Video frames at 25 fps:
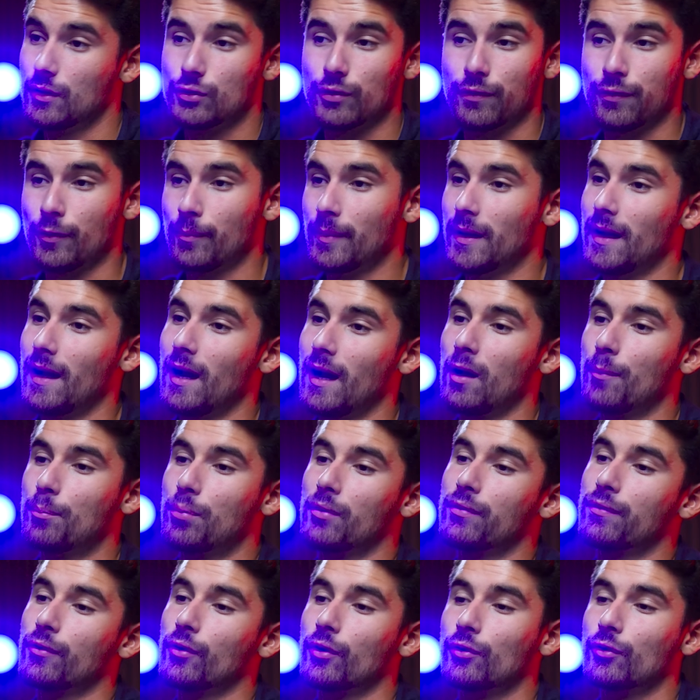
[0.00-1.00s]
So for me, I
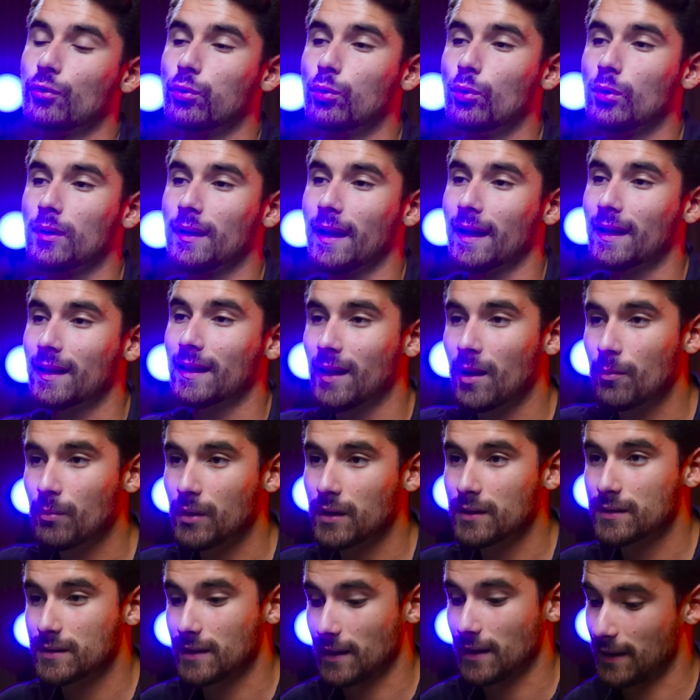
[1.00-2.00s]
prefer a tool like
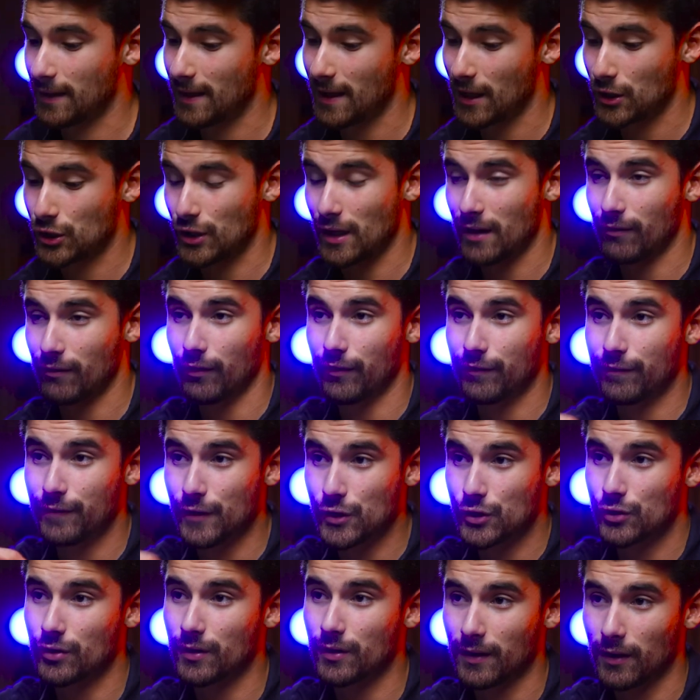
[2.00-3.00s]
Lemlist, and they actually have a
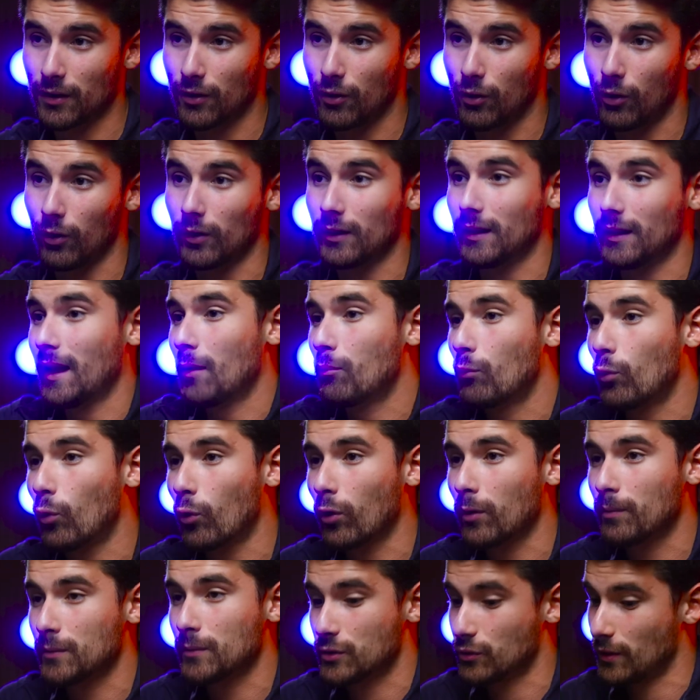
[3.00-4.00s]
feature in there called
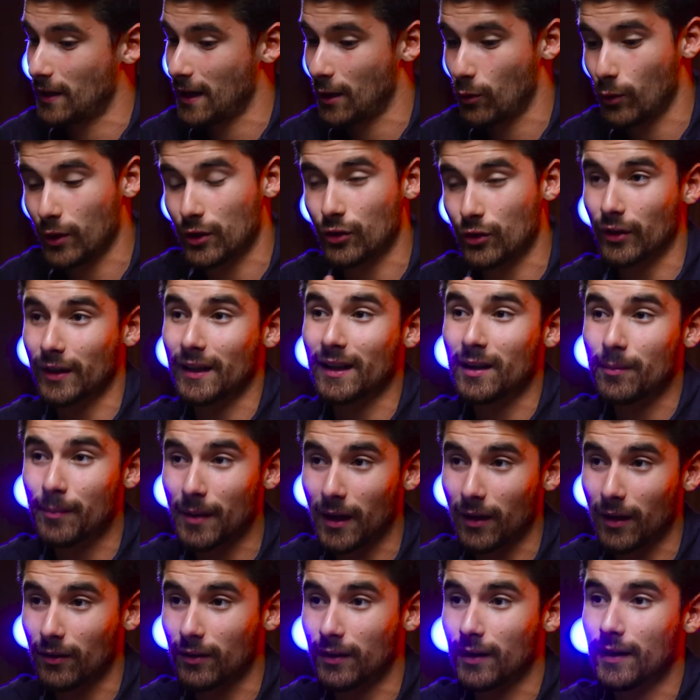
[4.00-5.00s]
Lemwarm, so that way your
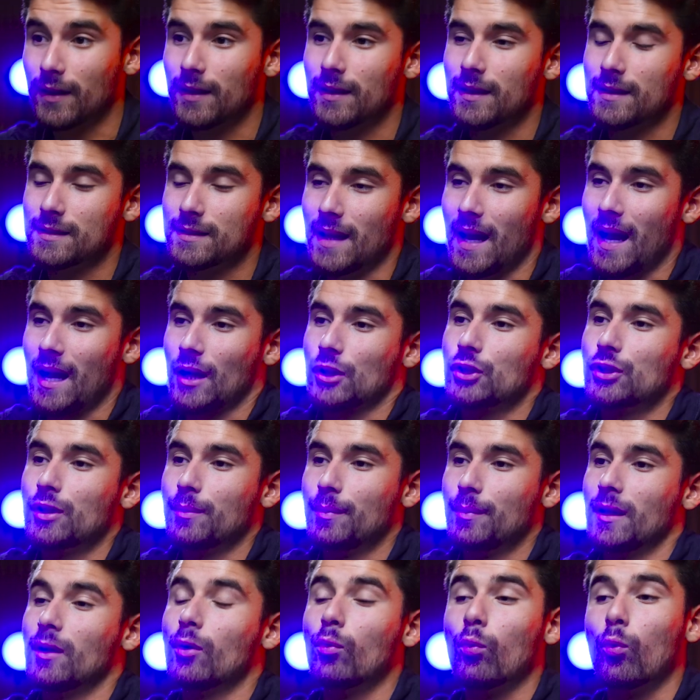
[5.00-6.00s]
email is actually
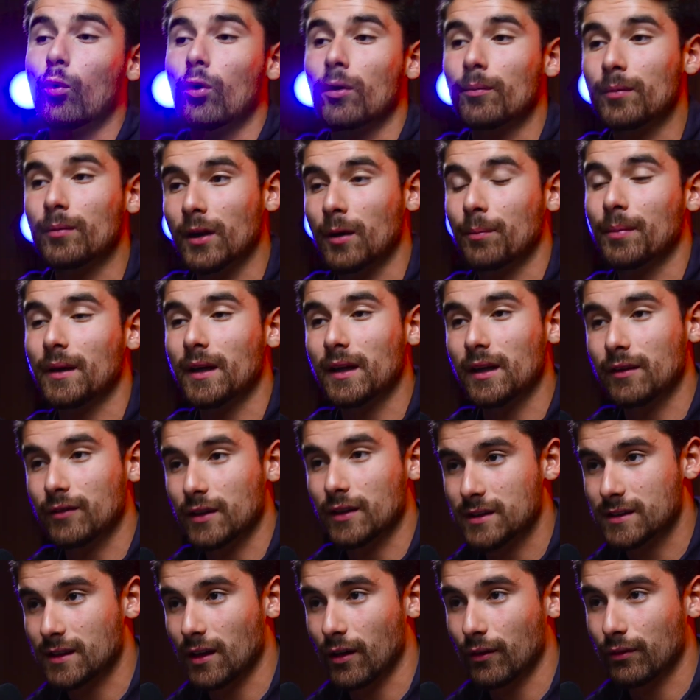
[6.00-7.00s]
being warmed up in of
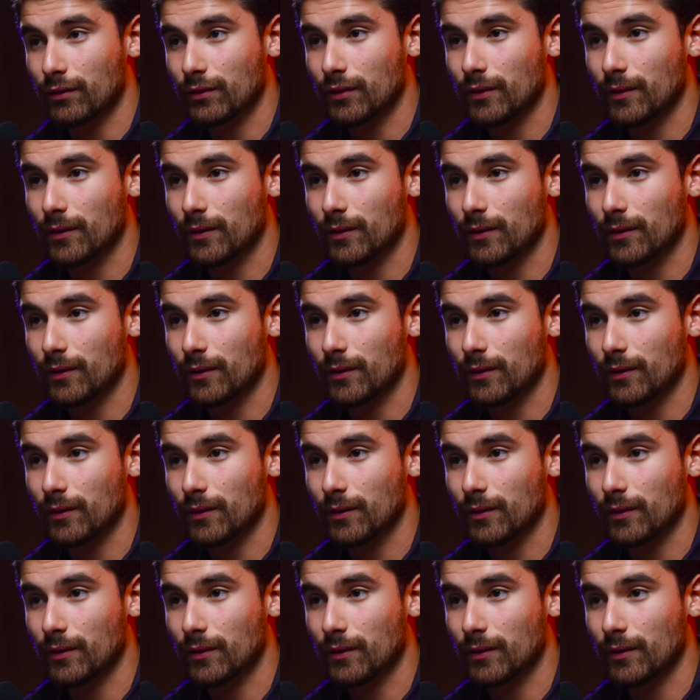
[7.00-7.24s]
itself.